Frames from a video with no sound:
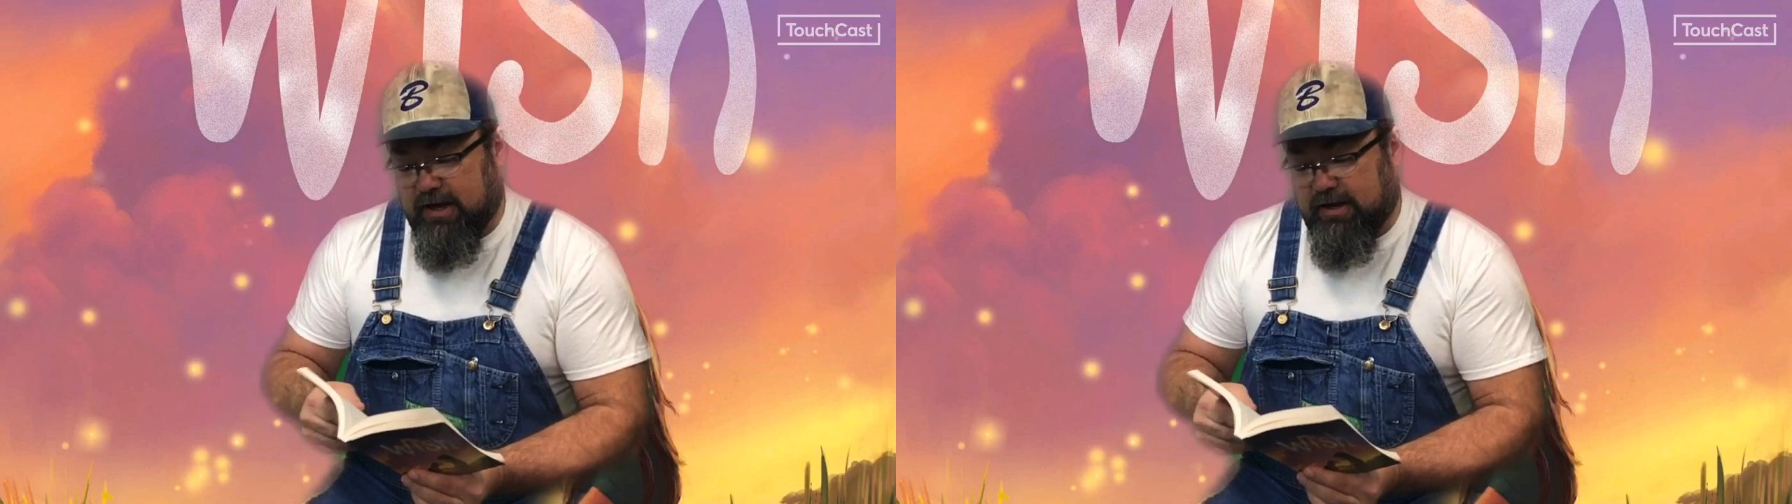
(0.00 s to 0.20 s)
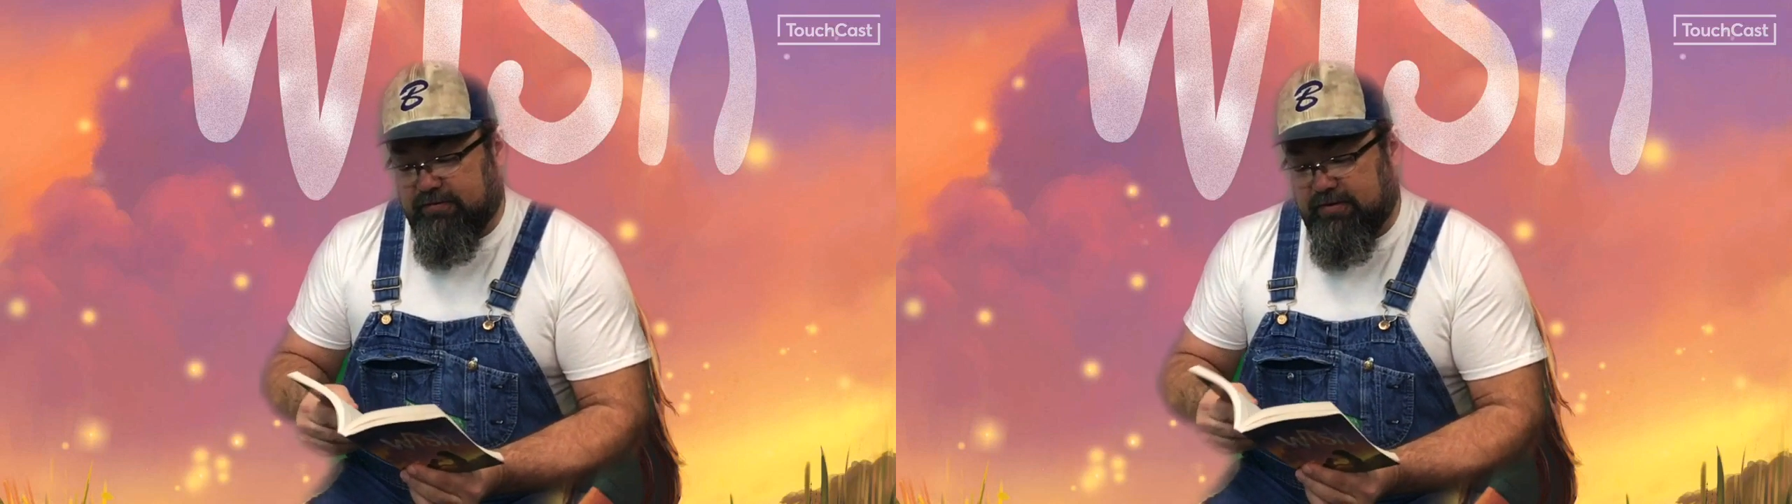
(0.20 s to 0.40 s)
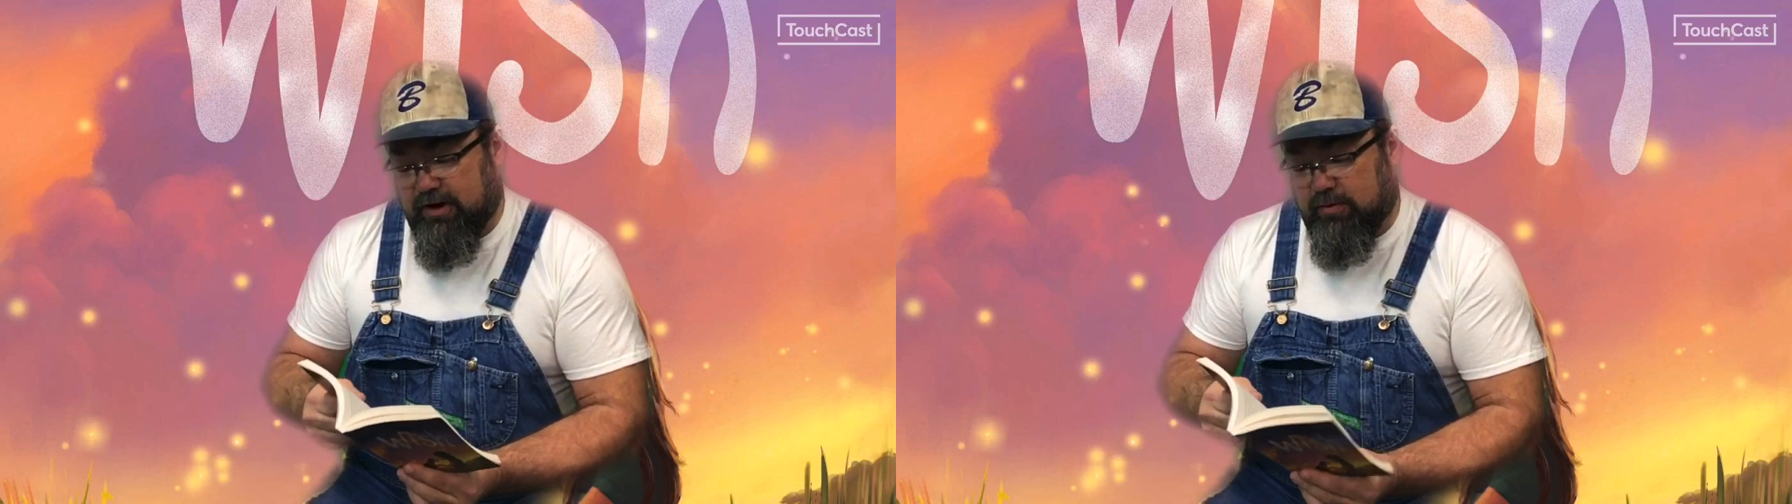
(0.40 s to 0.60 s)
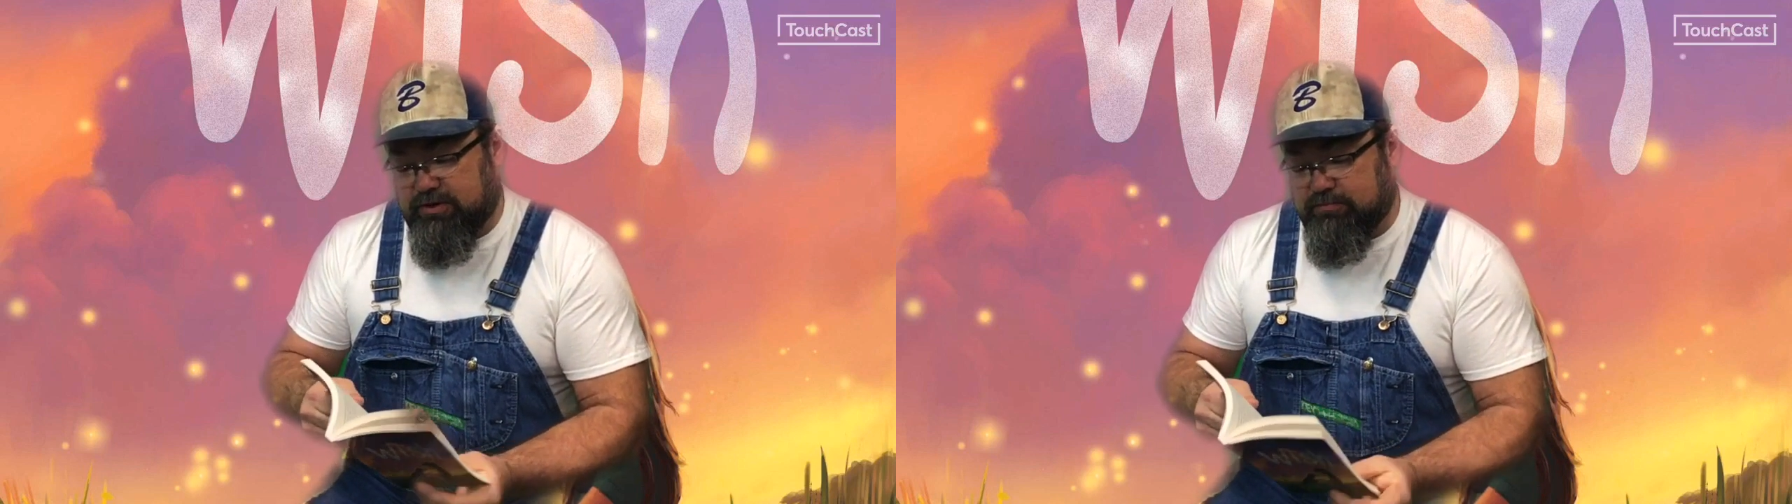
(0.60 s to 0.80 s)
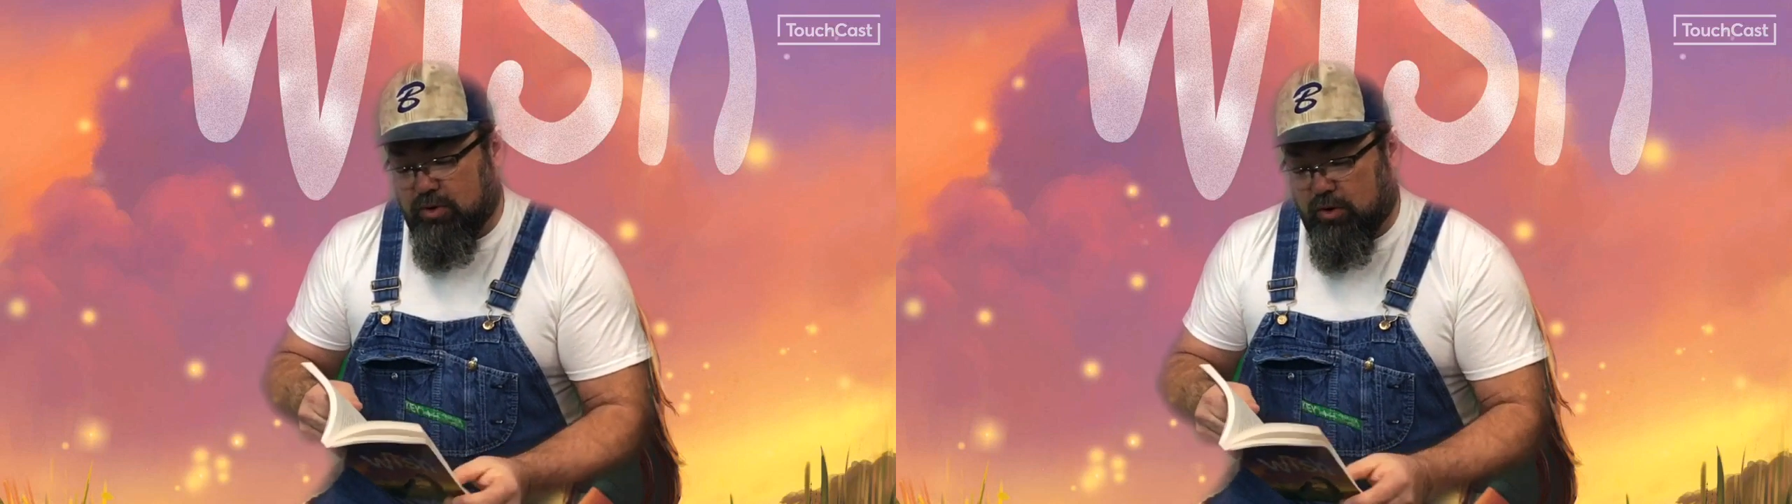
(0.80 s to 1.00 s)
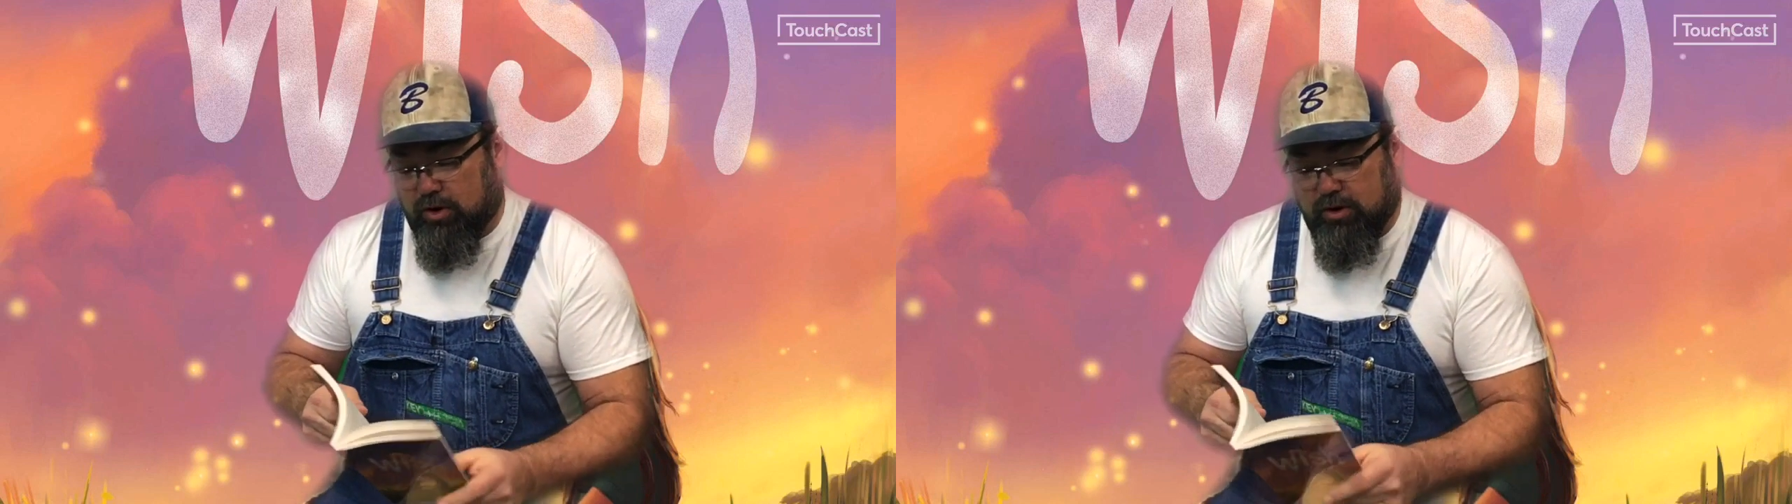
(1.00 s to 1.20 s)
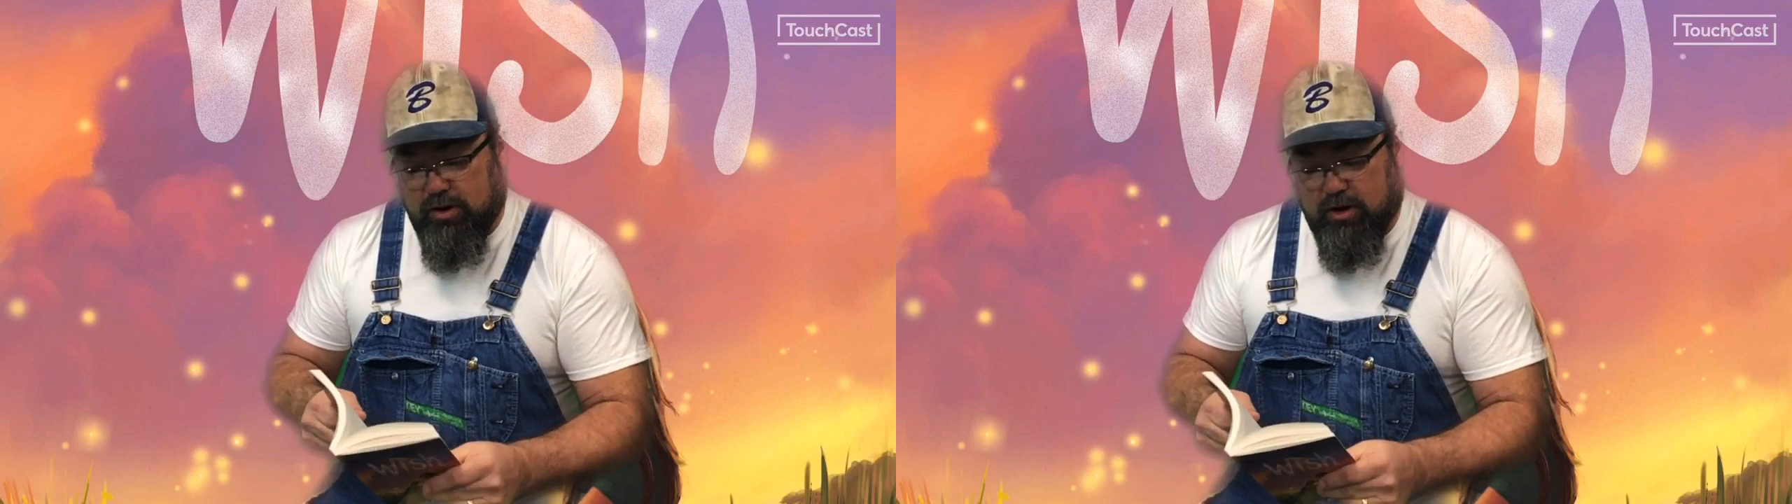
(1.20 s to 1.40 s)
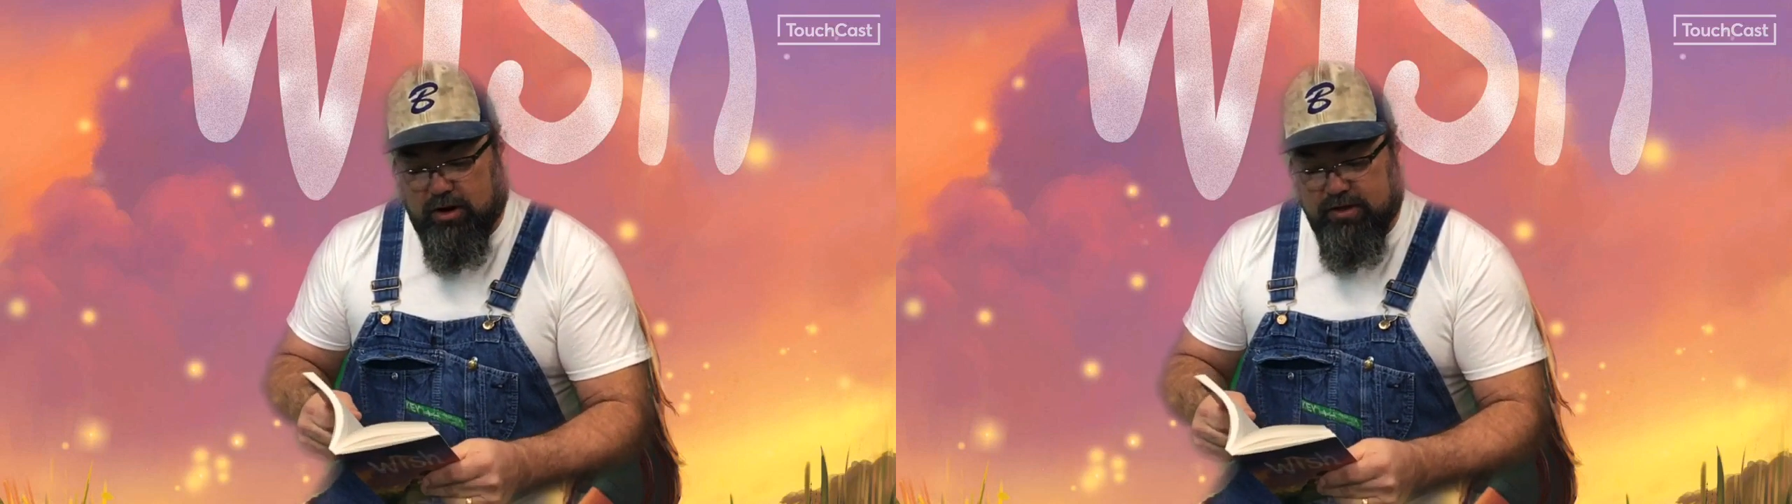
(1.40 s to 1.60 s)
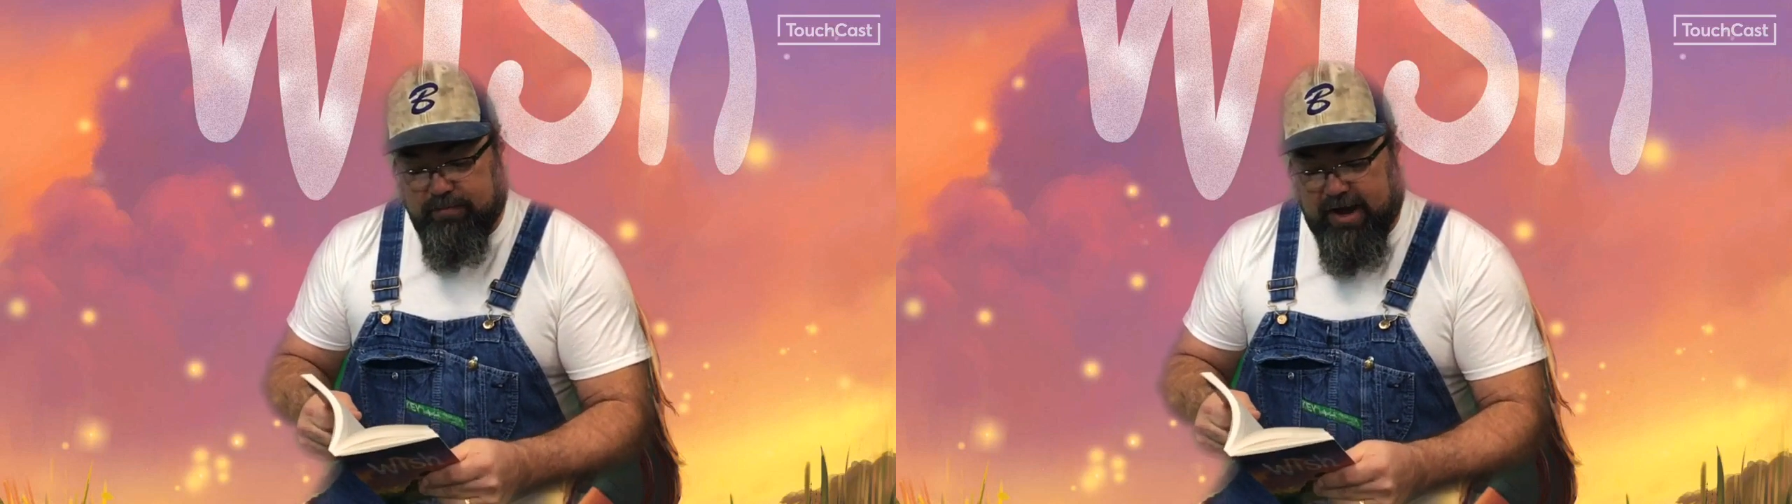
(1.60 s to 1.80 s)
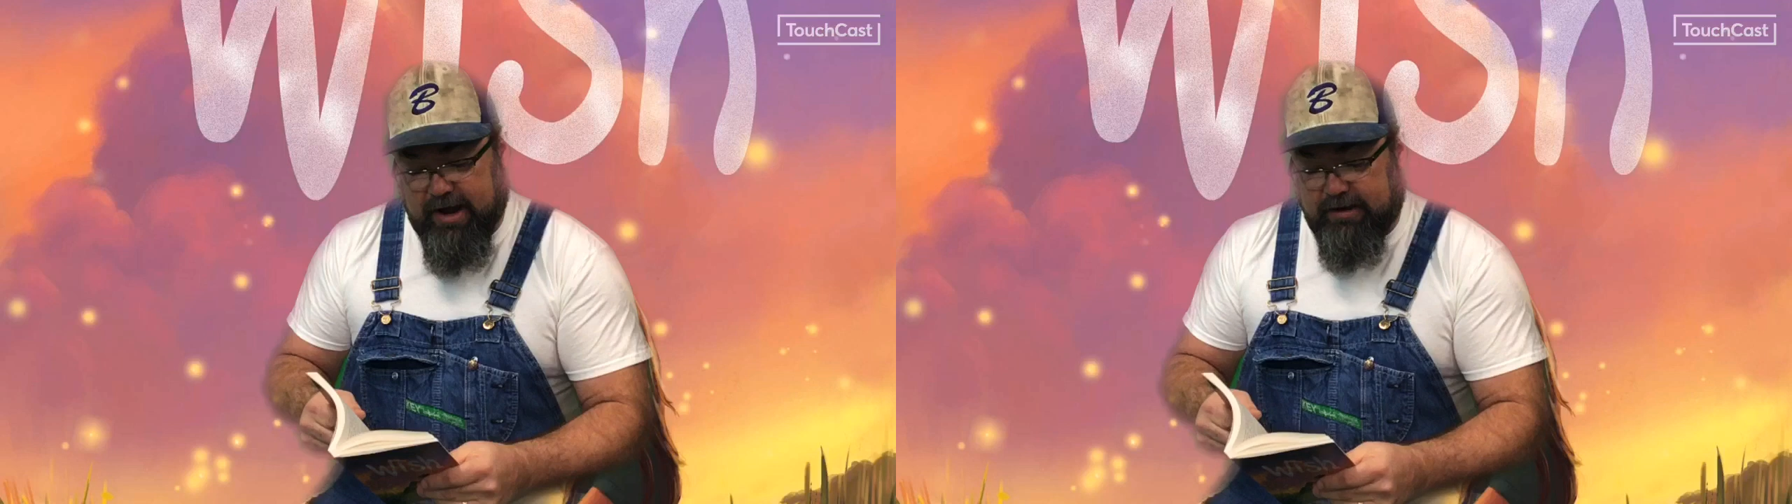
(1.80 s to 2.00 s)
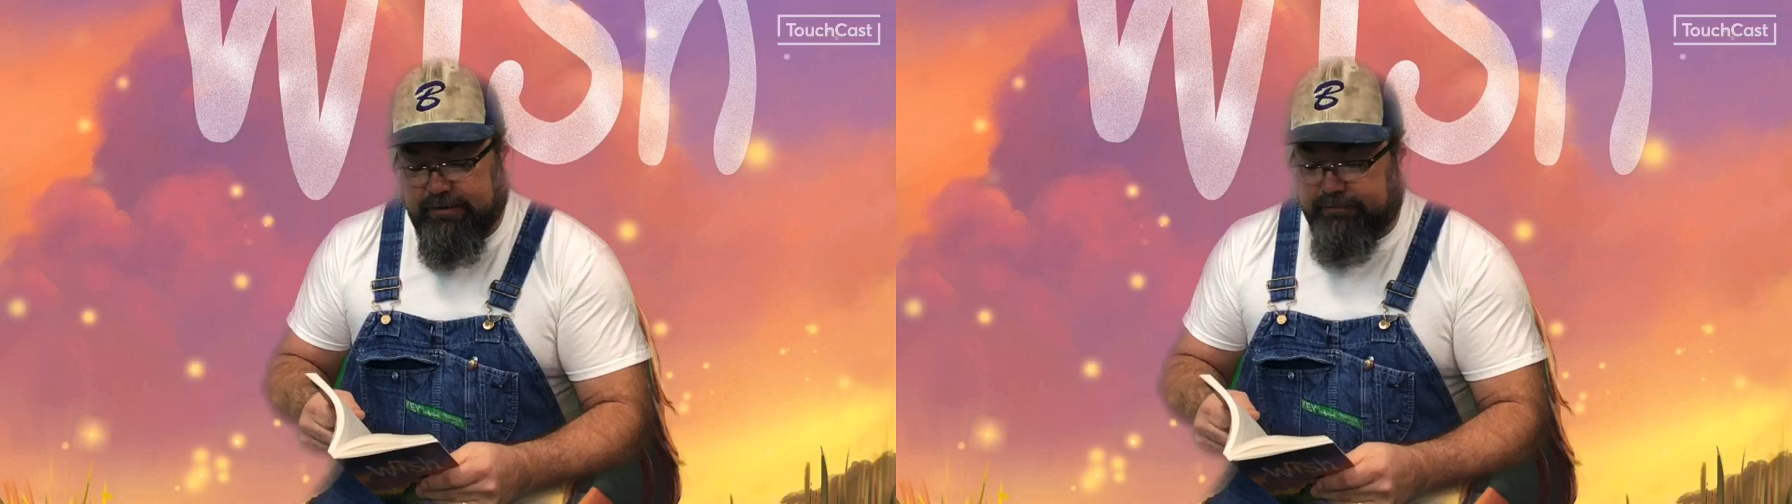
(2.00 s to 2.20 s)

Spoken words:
if there was more on the back.